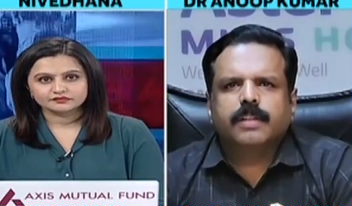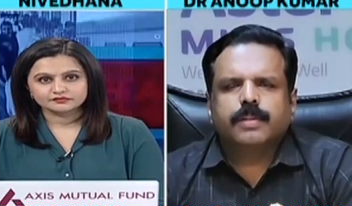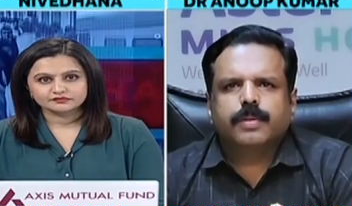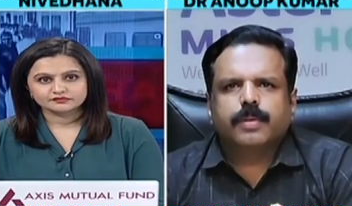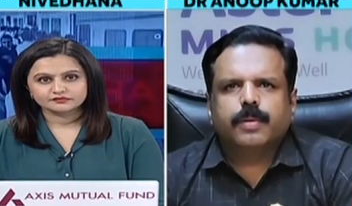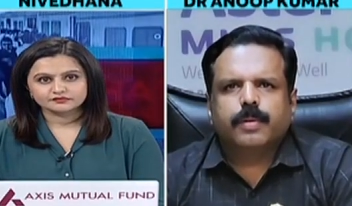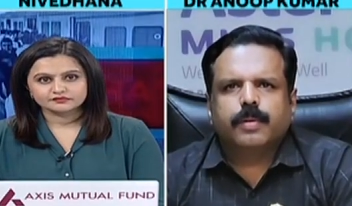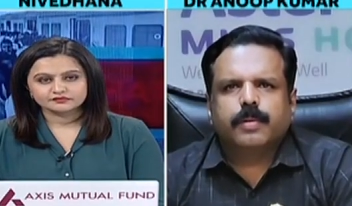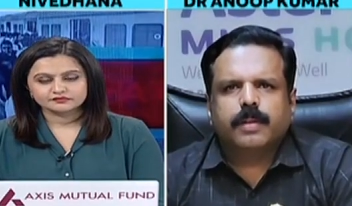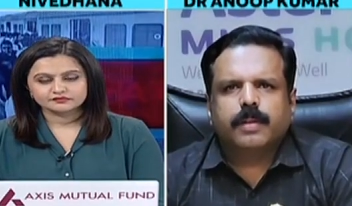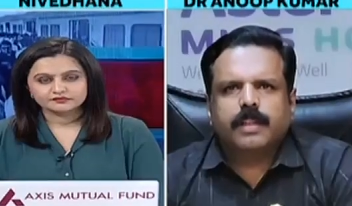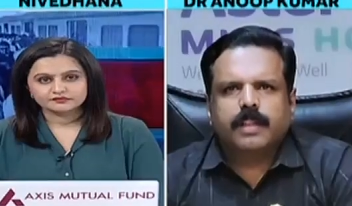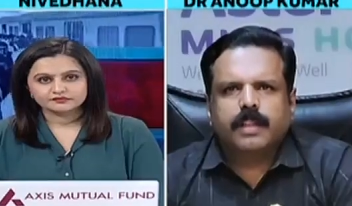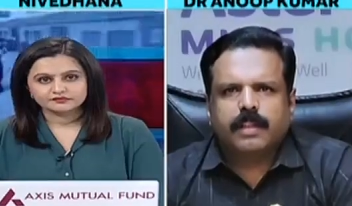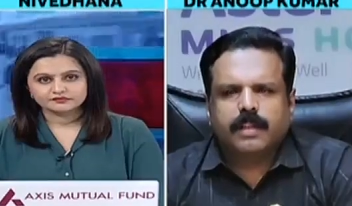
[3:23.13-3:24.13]
Speaker 1: so
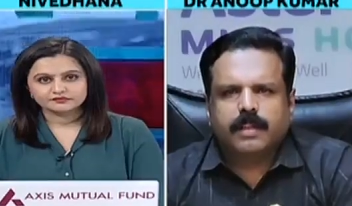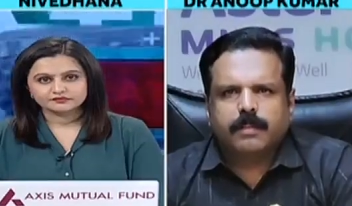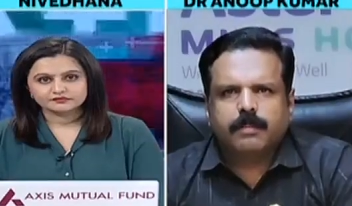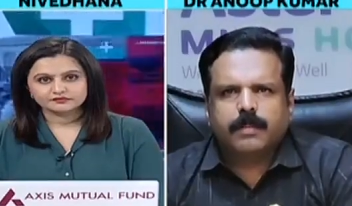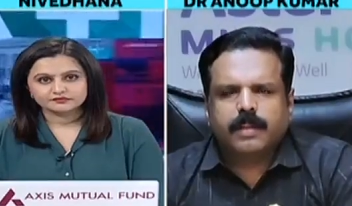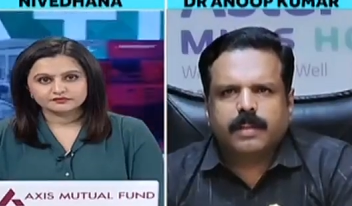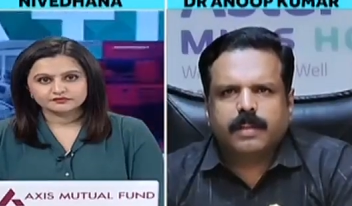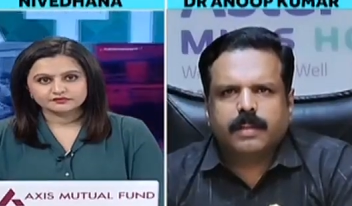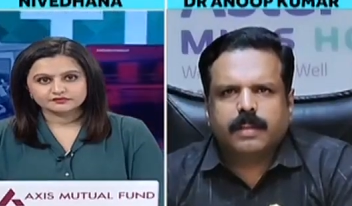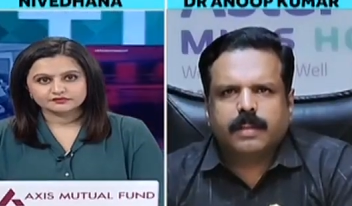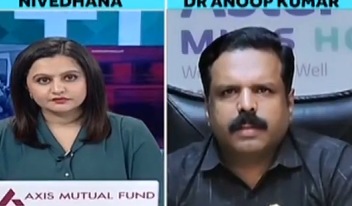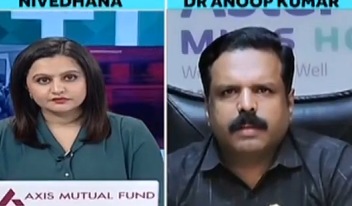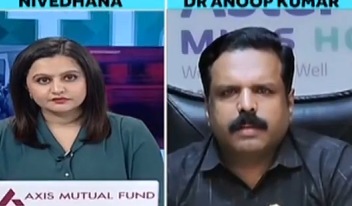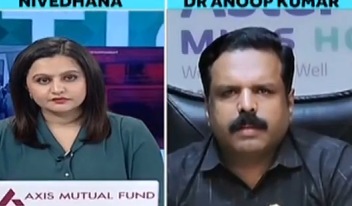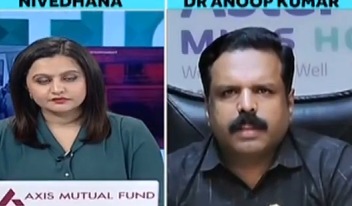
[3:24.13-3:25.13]
the uh,
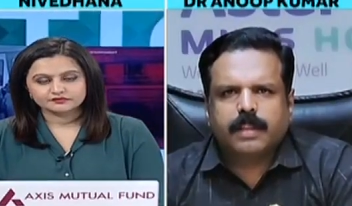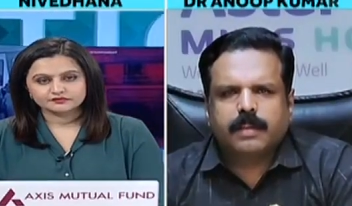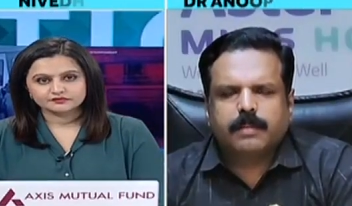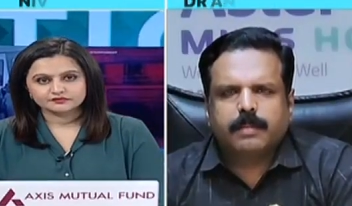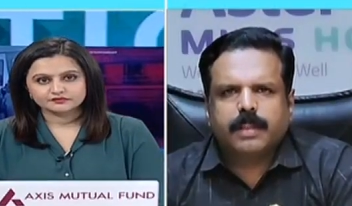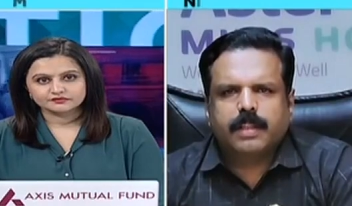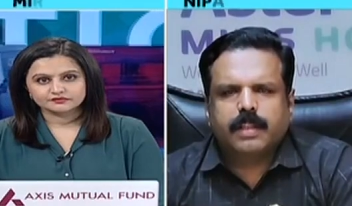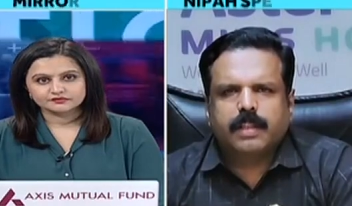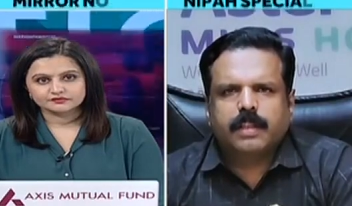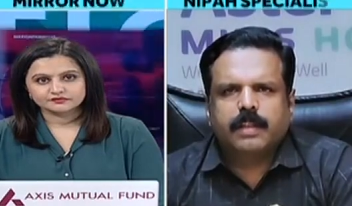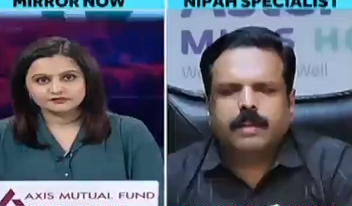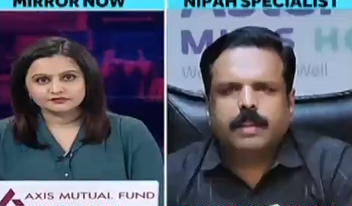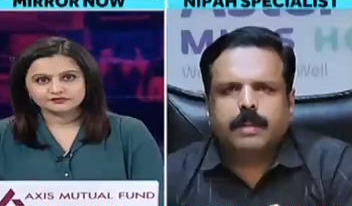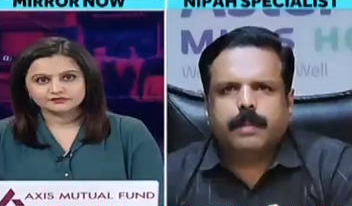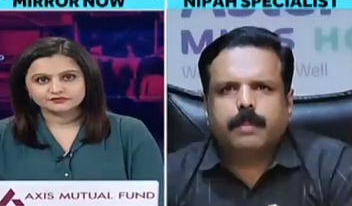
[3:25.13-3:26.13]
uh, the
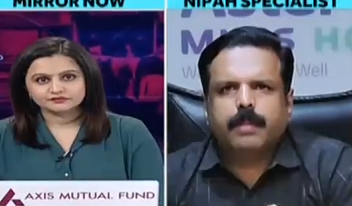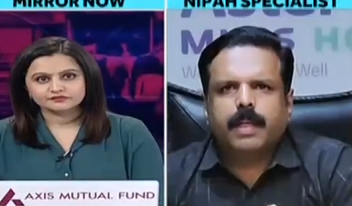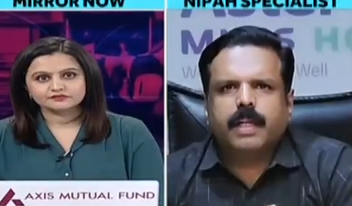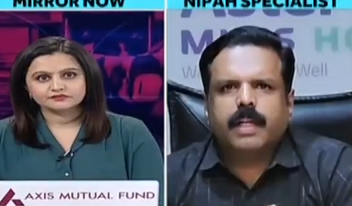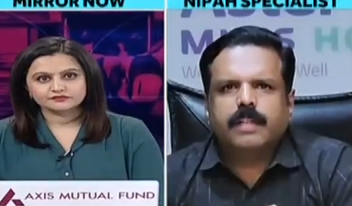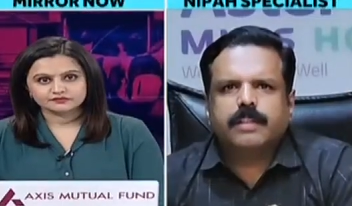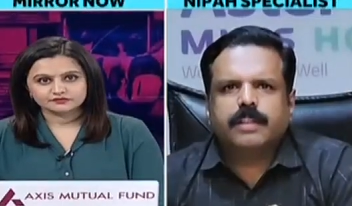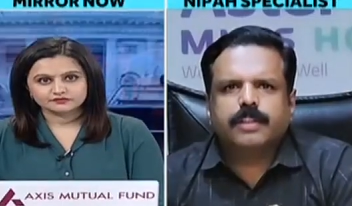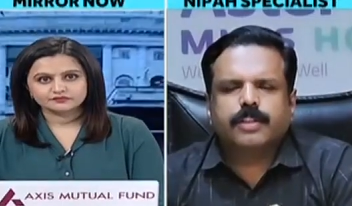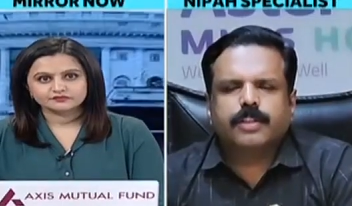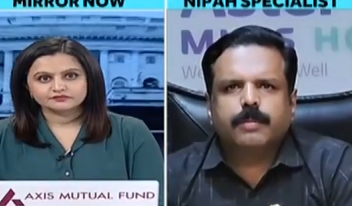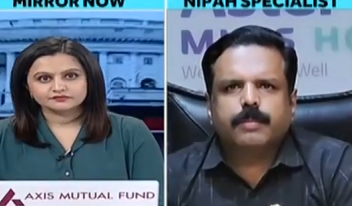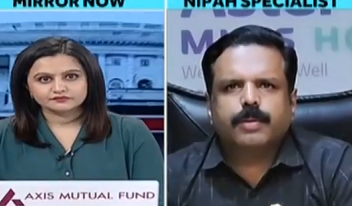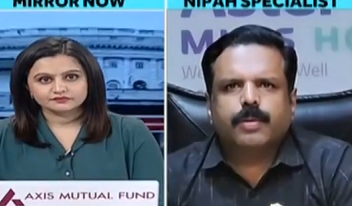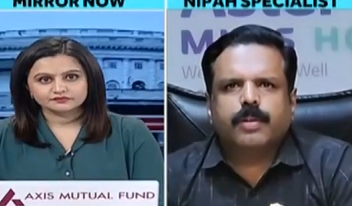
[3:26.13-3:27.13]
the public health system
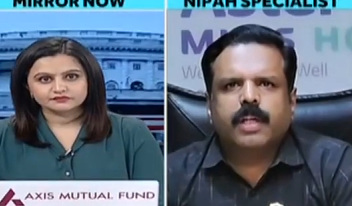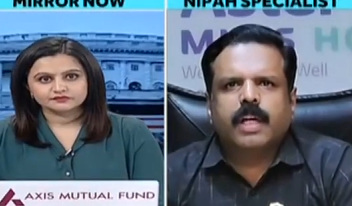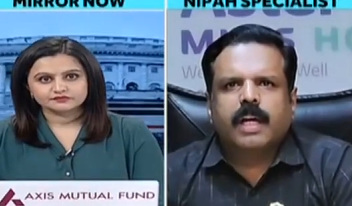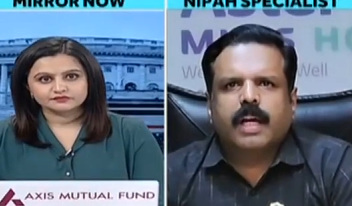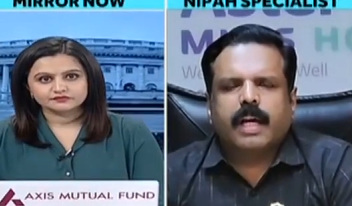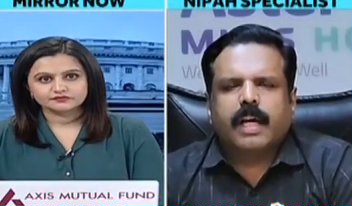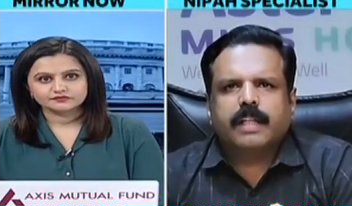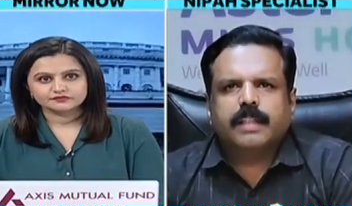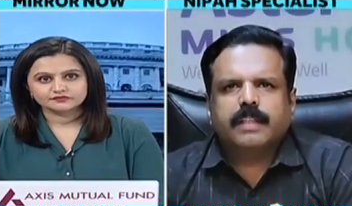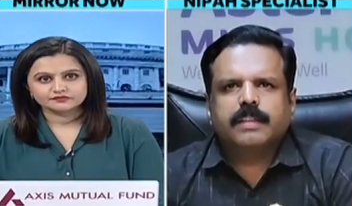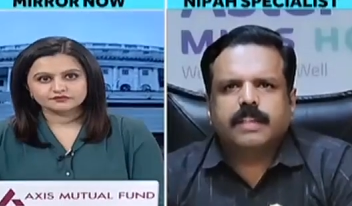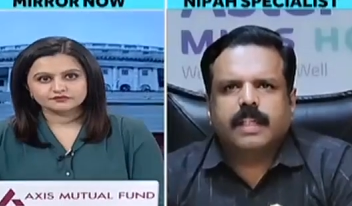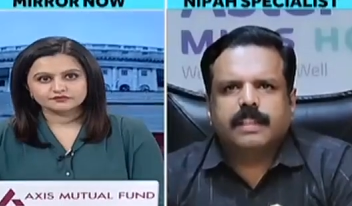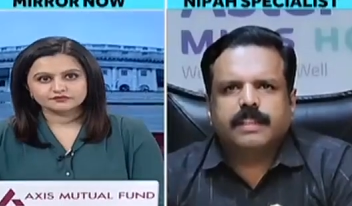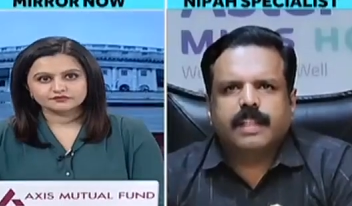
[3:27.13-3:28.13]
should act in
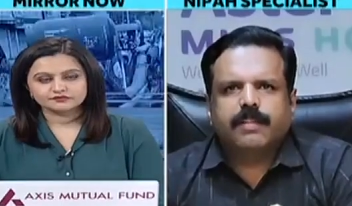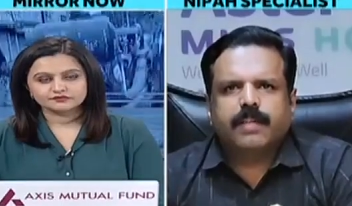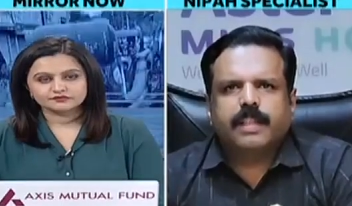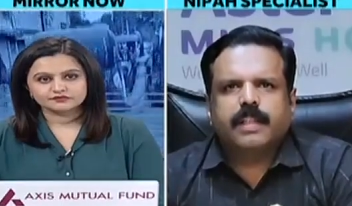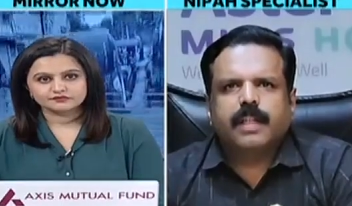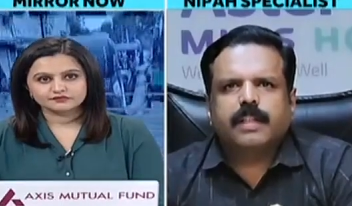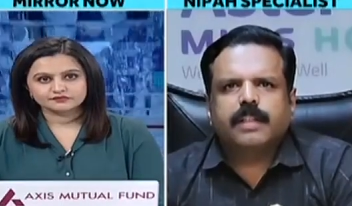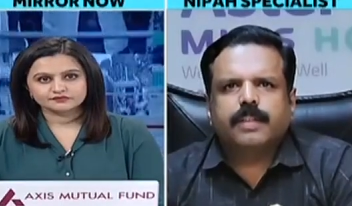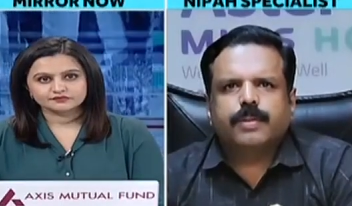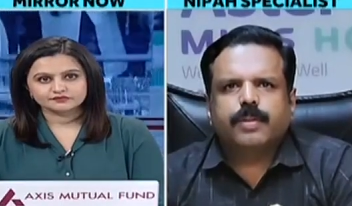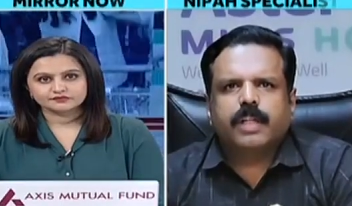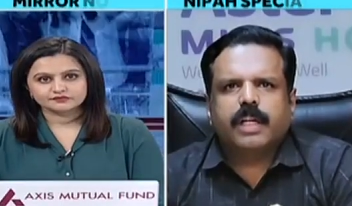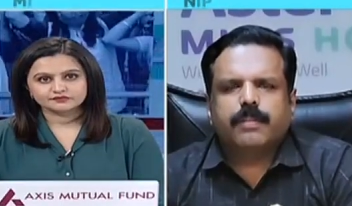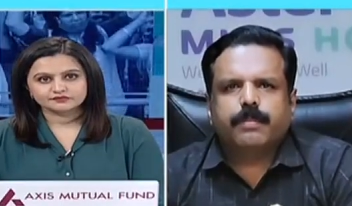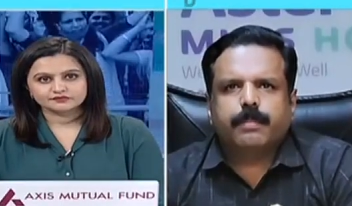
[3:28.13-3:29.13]
such a way that they should
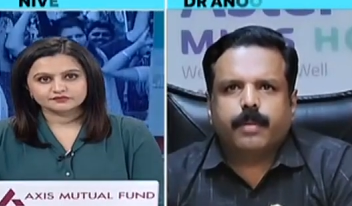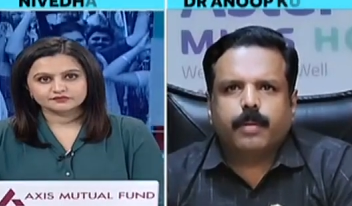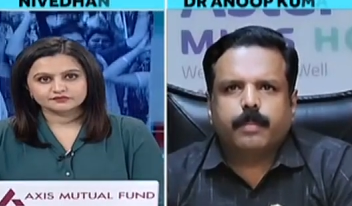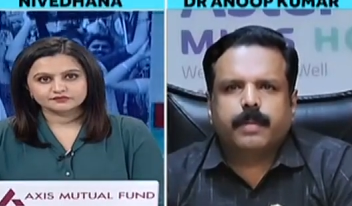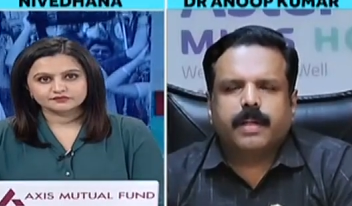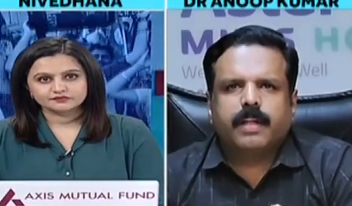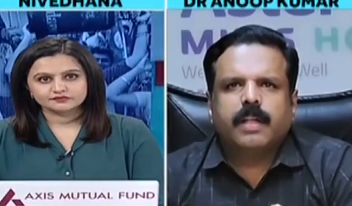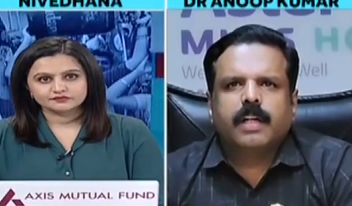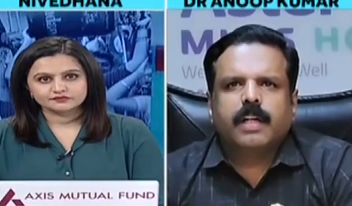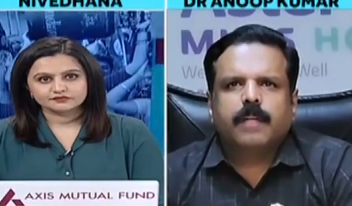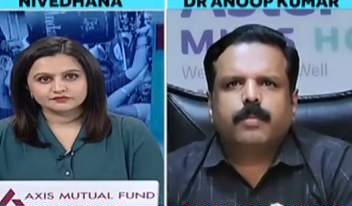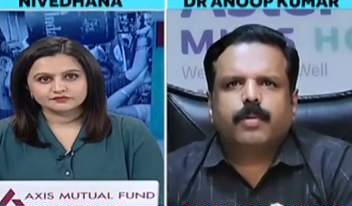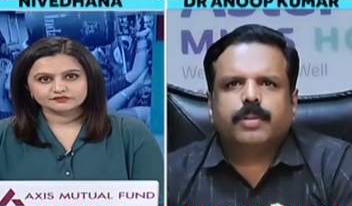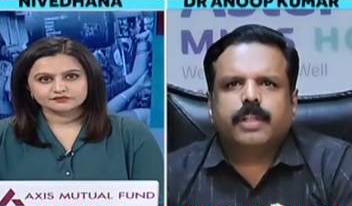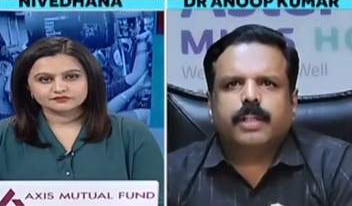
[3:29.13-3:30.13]
have proper
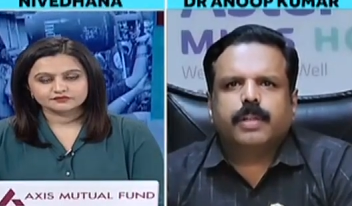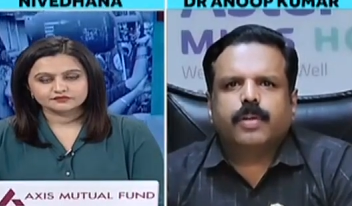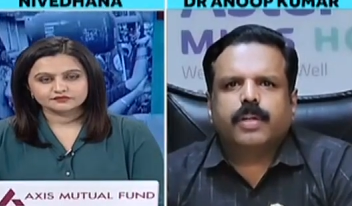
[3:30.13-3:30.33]
mosquito